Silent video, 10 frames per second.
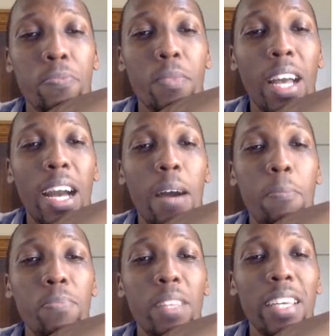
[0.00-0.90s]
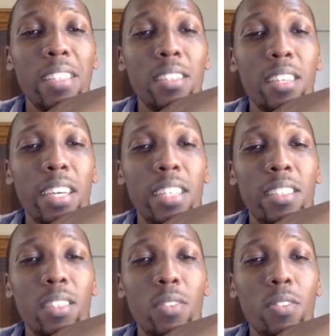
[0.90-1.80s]

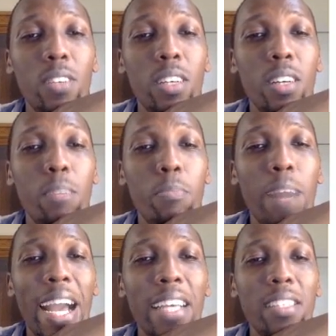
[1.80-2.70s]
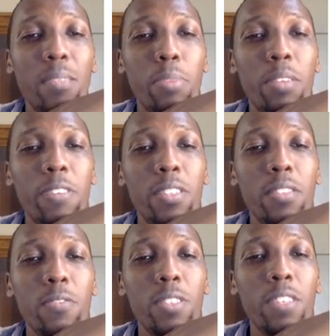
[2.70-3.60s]
and by simply first
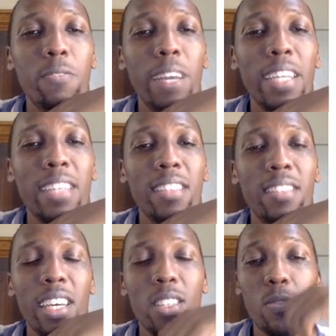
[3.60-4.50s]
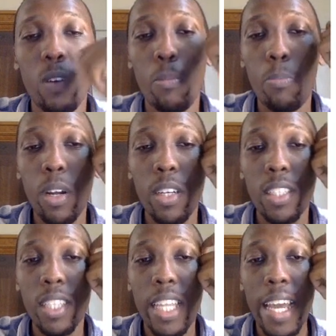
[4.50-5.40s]
of all defining the size of our
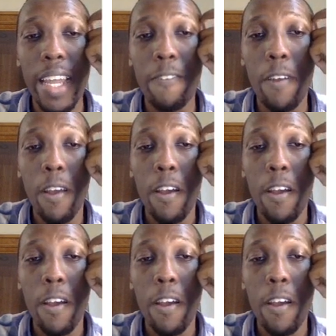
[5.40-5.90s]
plot, then